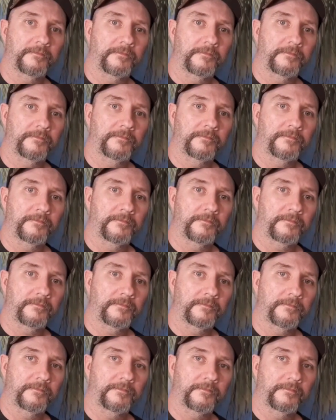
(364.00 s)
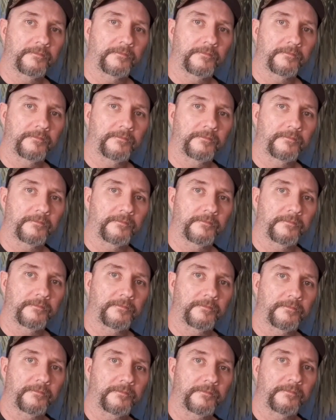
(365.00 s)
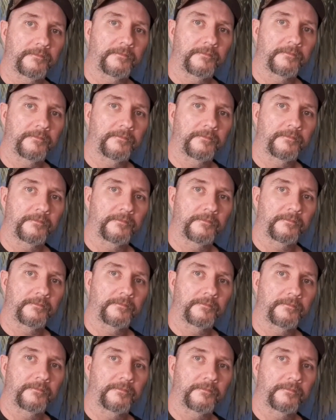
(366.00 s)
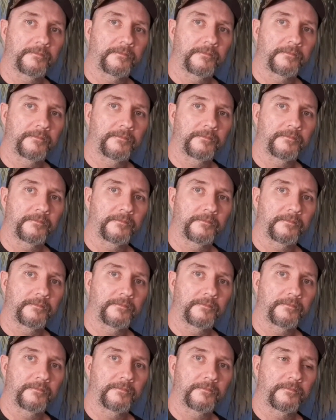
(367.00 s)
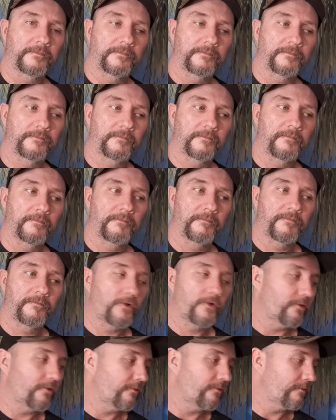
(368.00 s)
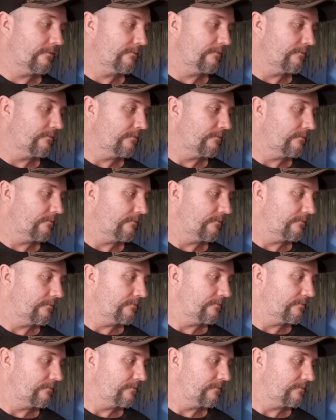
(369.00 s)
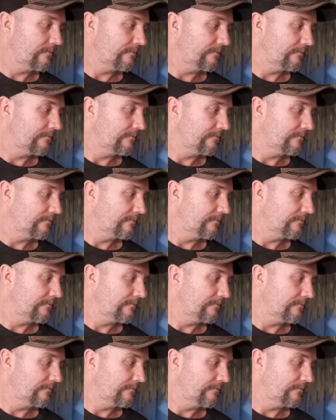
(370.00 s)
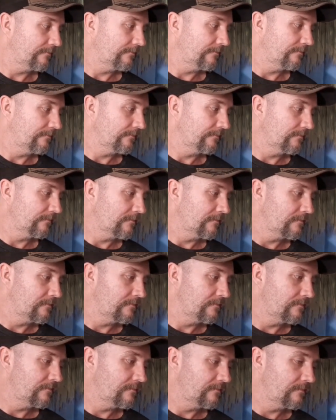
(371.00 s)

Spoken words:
No words are spoken by the person on screen.